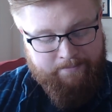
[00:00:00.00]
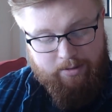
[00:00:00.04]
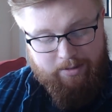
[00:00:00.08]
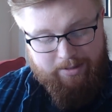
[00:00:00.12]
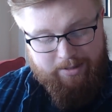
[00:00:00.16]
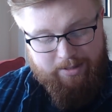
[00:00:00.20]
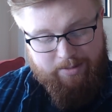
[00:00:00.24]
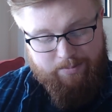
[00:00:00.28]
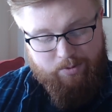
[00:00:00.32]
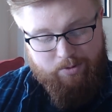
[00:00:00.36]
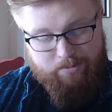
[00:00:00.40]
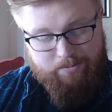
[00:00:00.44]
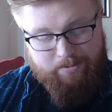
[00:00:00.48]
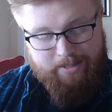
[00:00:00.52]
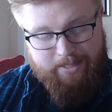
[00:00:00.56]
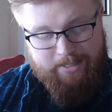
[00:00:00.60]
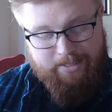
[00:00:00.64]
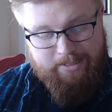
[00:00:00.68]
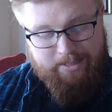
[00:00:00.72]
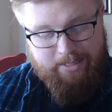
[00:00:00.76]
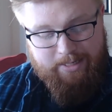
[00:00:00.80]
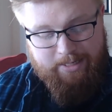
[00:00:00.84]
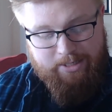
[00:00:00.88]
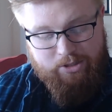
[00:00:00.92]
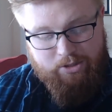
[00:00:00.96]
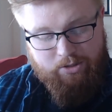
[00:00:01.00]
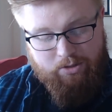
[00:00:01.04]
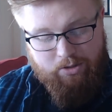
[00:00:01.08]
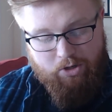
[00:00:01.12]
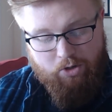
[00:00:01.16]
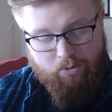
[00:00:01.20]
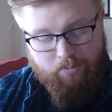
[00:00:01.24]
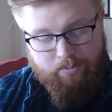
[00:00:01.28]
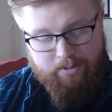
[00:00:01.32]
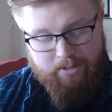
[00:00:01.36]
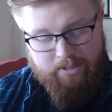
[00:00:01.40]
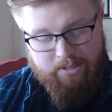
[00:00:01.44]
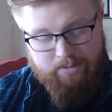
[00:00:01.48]
The perplexed angel
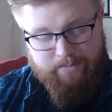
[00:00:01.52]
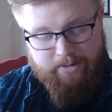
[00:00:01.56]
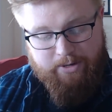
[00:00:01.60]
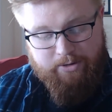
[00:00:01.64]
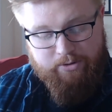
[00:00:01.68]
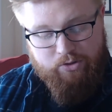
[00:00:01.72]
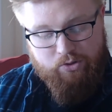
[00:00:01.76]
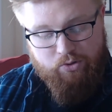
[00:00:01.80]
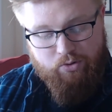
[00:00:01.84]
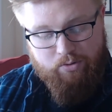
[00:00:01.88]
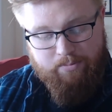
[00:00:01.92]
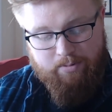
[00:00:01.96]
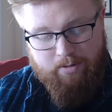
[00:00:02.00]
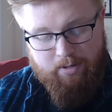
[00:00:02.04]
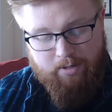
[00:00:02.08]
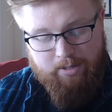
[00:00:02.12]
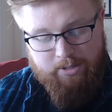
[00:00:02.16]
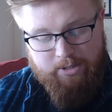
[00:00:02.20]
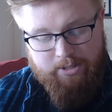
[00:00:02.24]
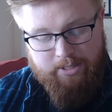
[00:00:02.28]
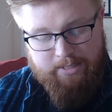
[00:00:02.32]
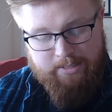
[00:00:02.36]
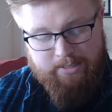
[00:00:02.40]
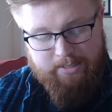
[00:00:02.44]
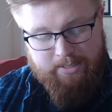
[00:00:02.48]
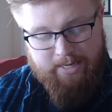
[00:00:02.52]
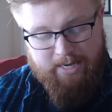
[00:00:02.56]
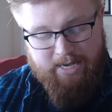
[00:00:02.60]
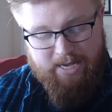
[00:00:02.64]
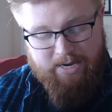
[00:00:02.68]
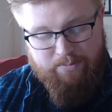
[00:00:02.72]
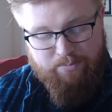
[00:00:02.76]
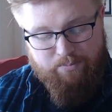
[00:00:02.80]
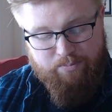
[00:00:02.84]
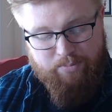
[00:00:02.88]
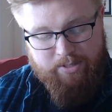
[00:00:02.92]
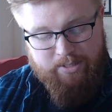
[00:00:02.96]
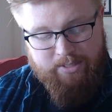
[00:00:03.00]
opened his mouth to apologize
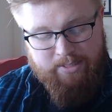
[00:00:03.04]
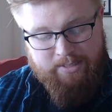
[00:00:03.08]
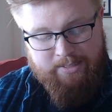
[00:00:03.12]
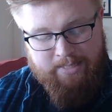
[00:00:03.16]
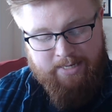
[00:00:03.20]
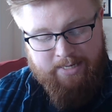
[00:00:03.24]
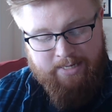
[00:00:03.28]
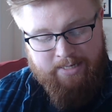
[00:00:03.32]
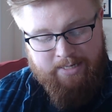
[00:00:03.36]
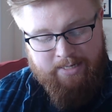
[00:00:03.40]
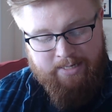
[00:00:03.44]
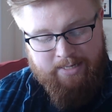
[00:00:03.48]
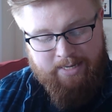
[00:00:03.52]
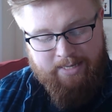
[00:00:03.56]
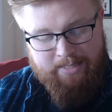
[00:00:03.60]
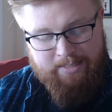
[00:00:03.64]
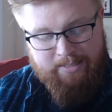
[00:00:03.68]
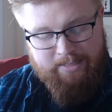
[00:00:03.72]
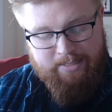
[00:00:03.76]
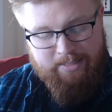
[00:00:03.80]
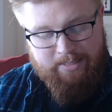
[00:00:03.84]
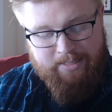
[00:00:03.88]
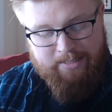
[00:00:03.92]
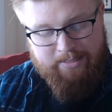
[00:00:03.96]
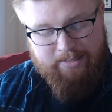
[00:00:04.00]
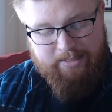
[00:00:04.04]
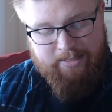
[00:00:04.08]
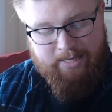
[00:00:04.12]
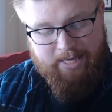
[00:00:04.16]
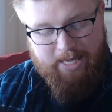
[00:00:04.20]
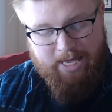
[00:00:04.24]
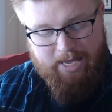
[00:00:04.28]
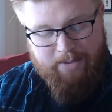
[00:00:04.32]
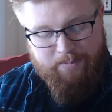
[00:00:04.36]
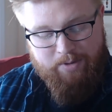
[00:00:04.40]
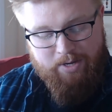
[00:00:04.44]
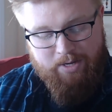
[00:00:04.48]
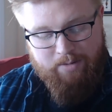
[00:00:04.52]
again, but decided against it as the
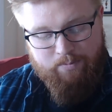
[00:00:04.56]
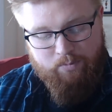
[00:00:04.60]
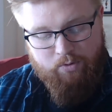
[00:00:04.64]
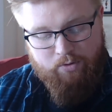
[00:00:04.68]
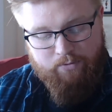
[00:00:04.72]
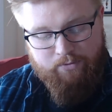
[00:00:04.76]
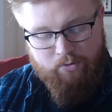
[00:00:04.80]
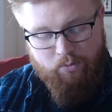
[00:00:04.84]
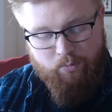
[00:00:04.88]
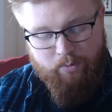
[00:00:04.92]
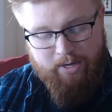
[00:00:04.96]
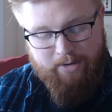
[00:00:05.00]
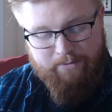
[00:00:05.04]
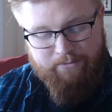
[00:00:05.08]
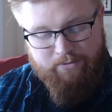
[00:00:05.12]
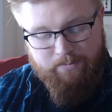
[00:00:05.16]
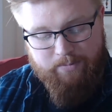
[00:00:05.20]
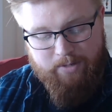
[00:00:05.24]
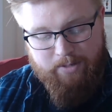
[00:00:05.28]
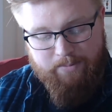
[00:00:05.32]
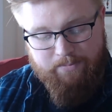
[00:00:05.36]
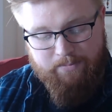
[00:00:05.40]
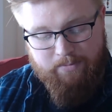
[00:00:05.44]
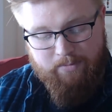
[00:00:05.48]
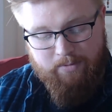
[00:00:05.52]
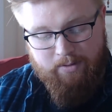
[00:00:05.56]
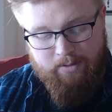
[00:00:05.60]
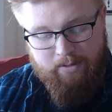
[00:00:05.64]
Cambion moved away from him.